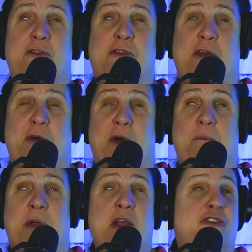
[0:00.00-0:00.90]

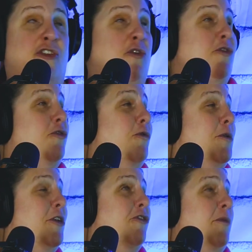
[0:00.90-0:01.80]
So so what
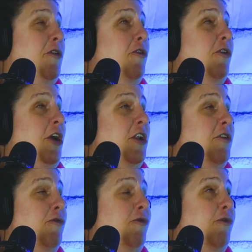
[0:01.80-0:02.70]
about some other kind
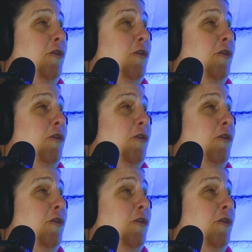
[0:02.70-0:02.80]
of